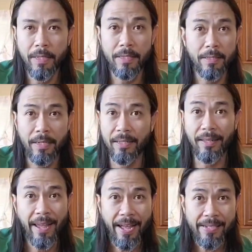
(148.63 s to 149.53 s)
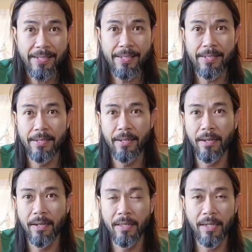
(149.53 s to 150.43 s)
It lasts.
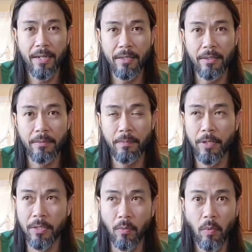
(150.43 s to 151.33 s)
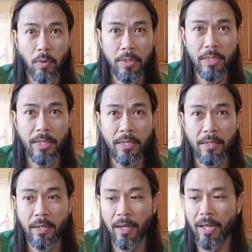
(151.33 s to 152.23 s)
They got a pretty good
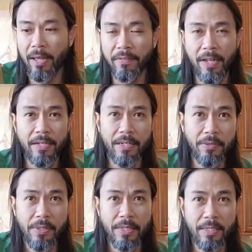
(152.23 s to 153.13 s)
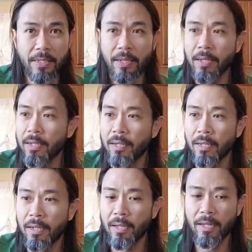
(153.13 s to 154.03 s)
warranty. I haven't had to use it.
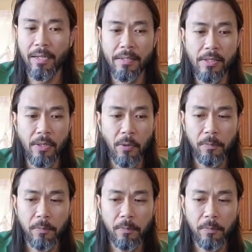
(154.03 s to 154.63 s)
That